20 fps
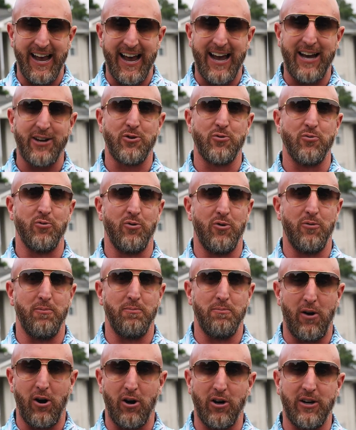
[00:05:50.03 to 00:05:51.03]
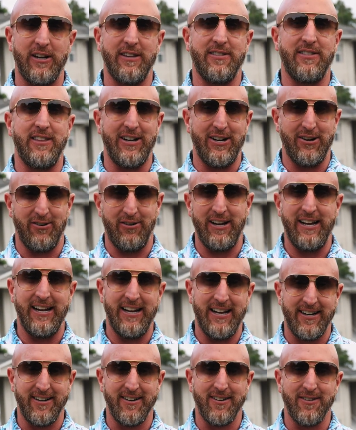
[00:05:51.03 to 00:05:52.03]
actual market that you're
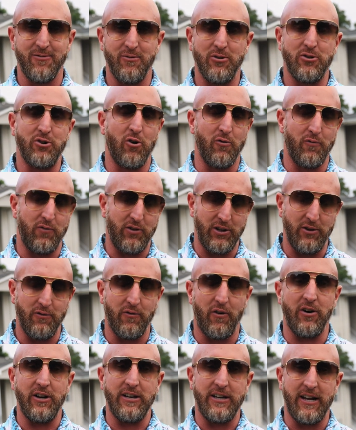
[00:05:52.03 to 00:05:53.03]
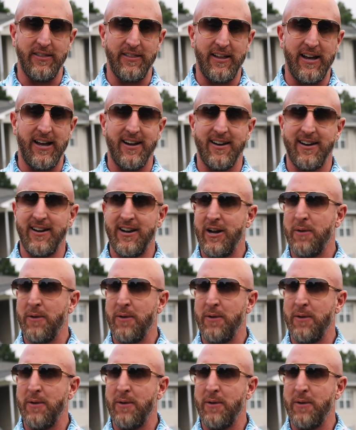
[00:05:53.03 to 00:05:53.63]
in, which hopefully you've already done that.